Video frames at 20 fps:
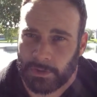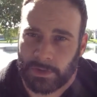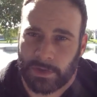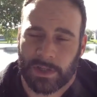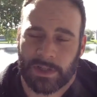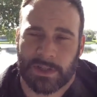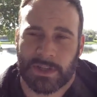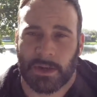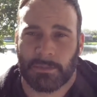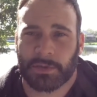
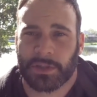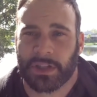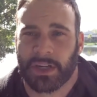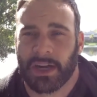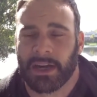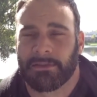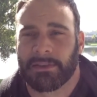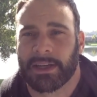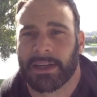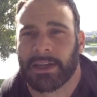consumption
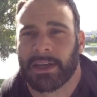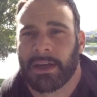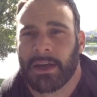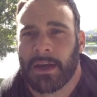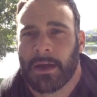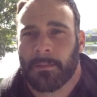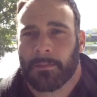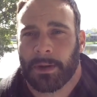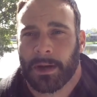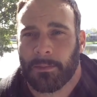of it,
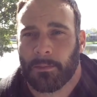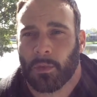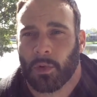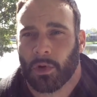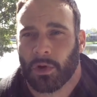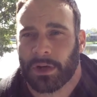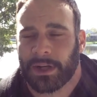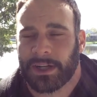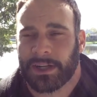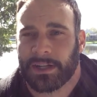but
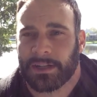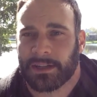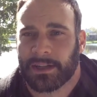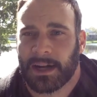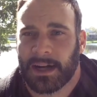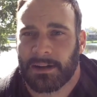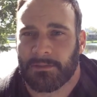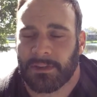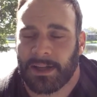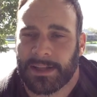more in
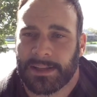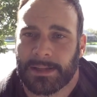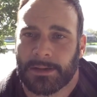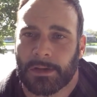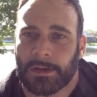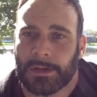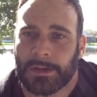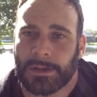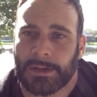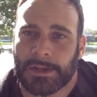kind of like
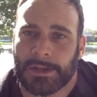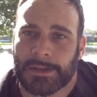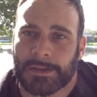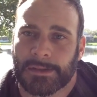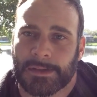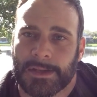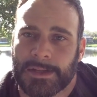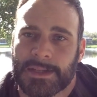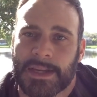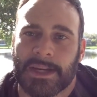
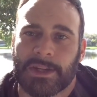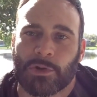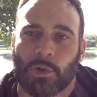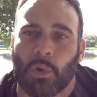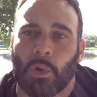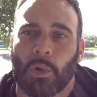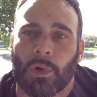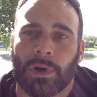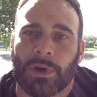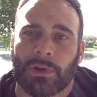the
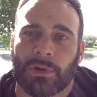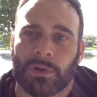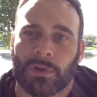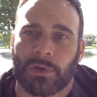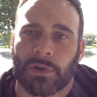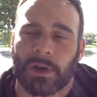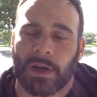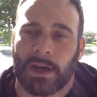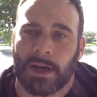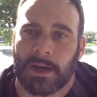essential oil
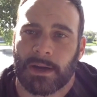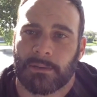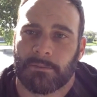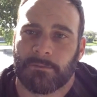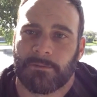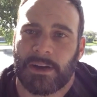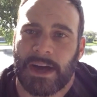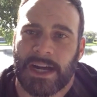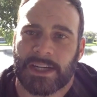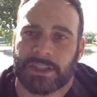
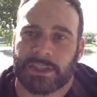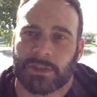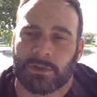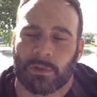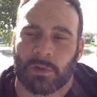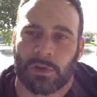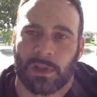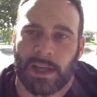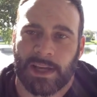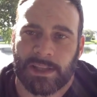fashion,
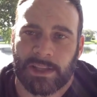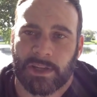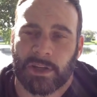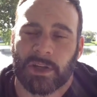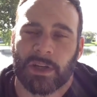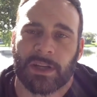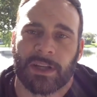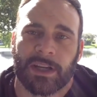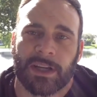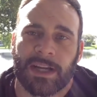or like
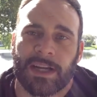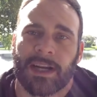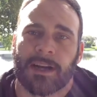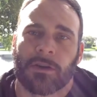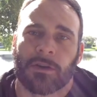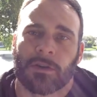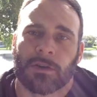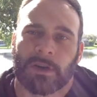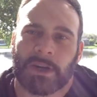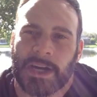the
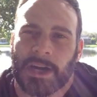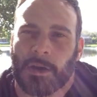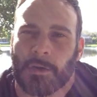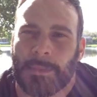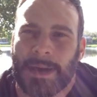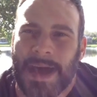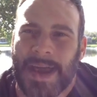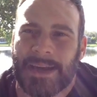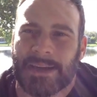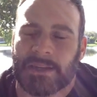
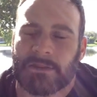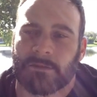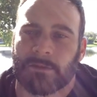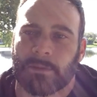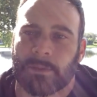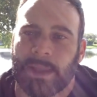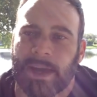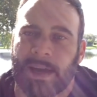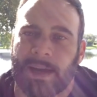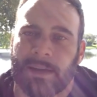aromatics
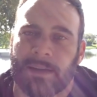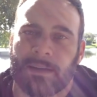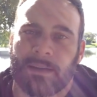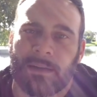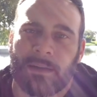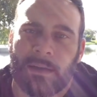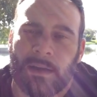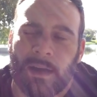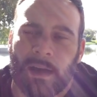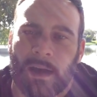from that
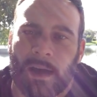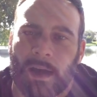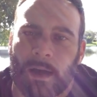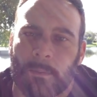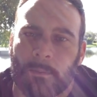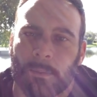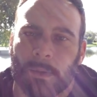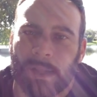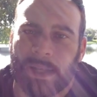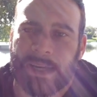
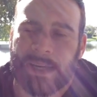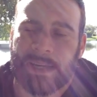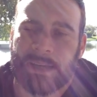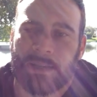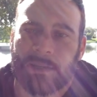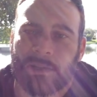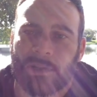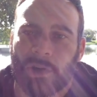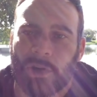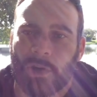
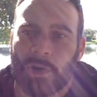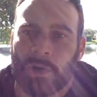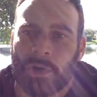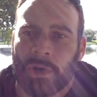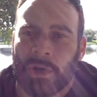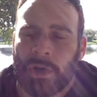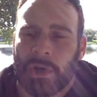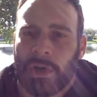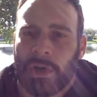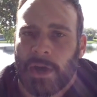plant. So
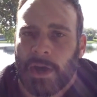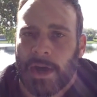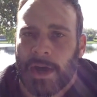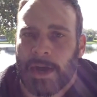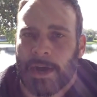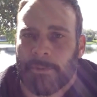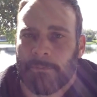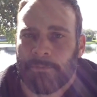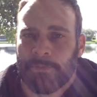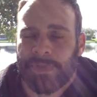
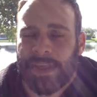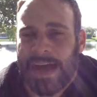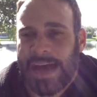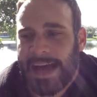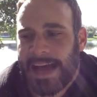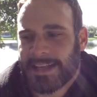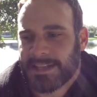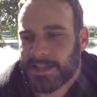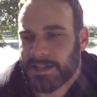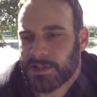that
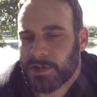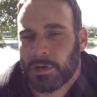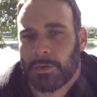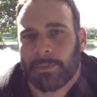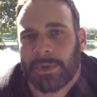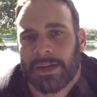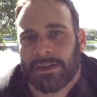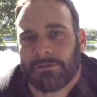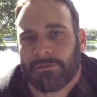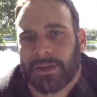has its
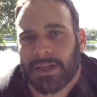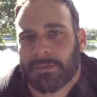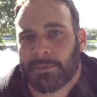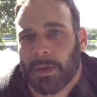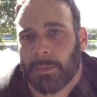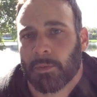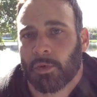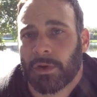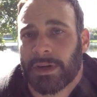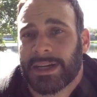own benefits,
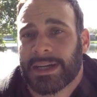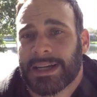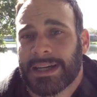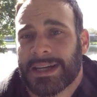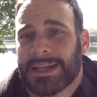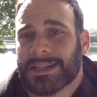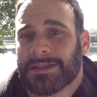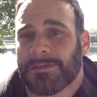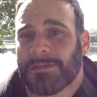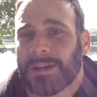but Moringa
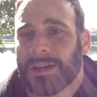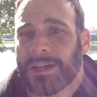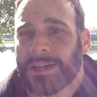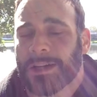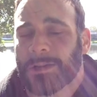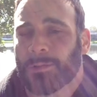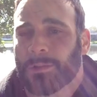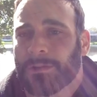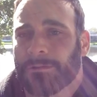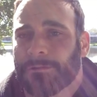is a very
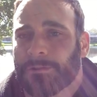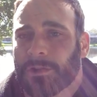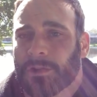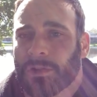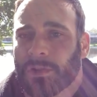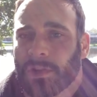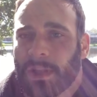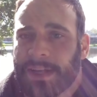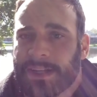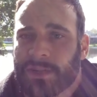good one
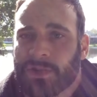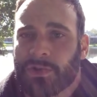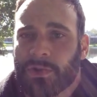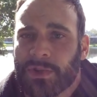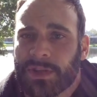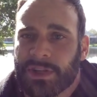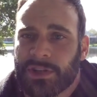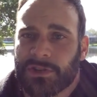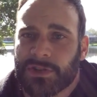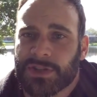for like
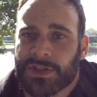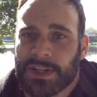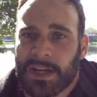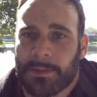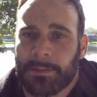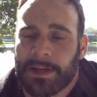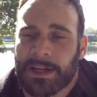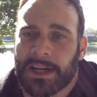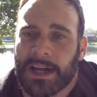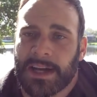soothing your
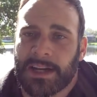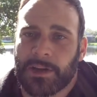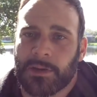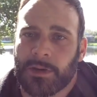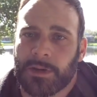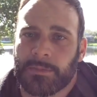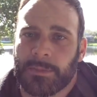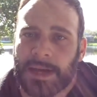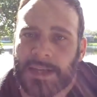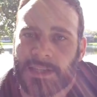stomach. I know
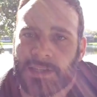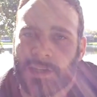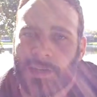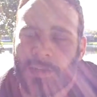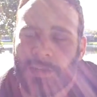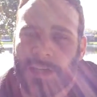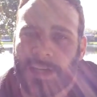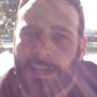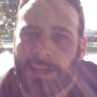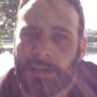in
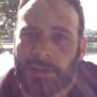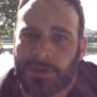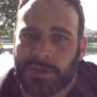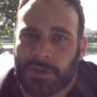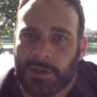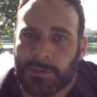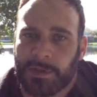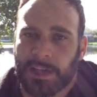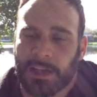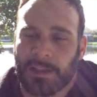Mexico they
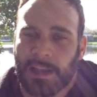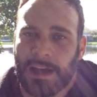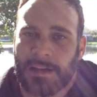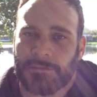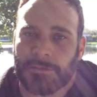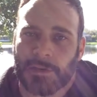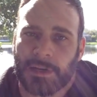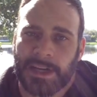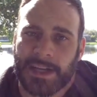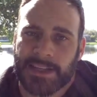consume it a lot
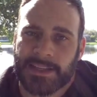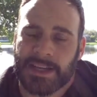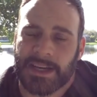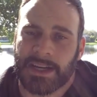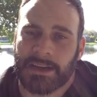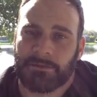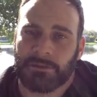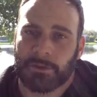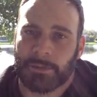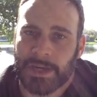for
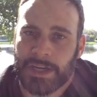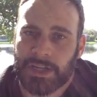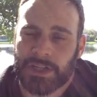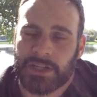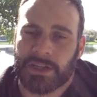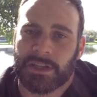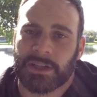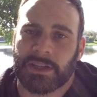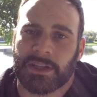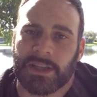
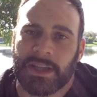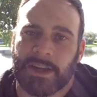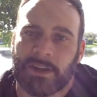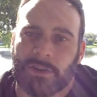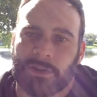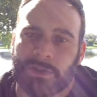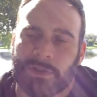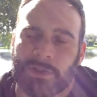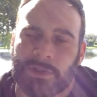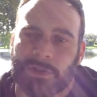anti-inflammation. They
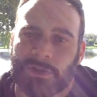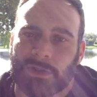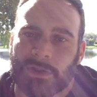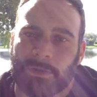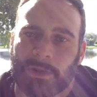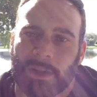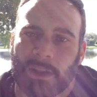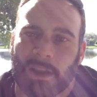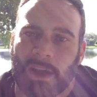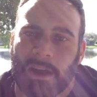also consume
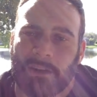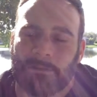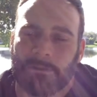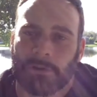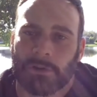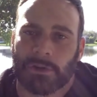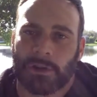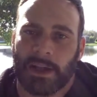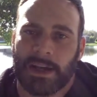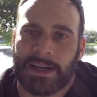it a lot
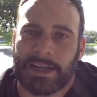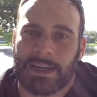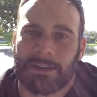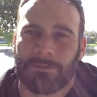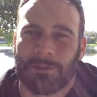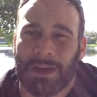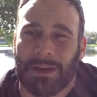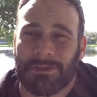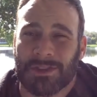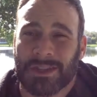for, like,
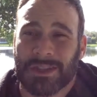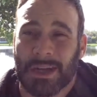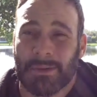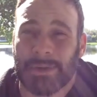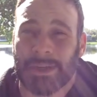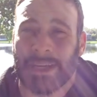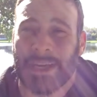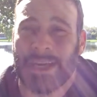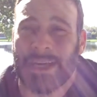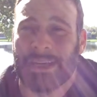if you have a
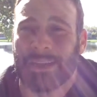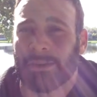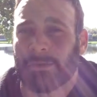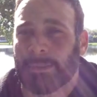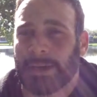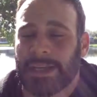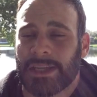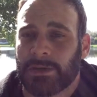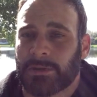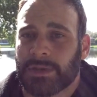stomach ache, they'll
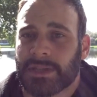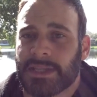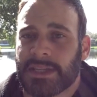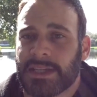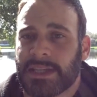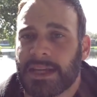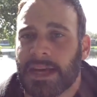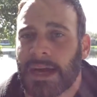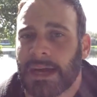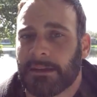make you a
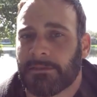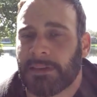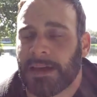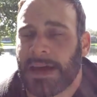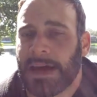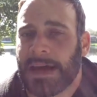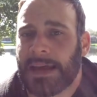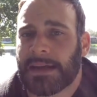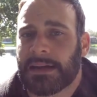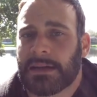tea out of
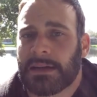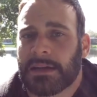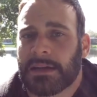that.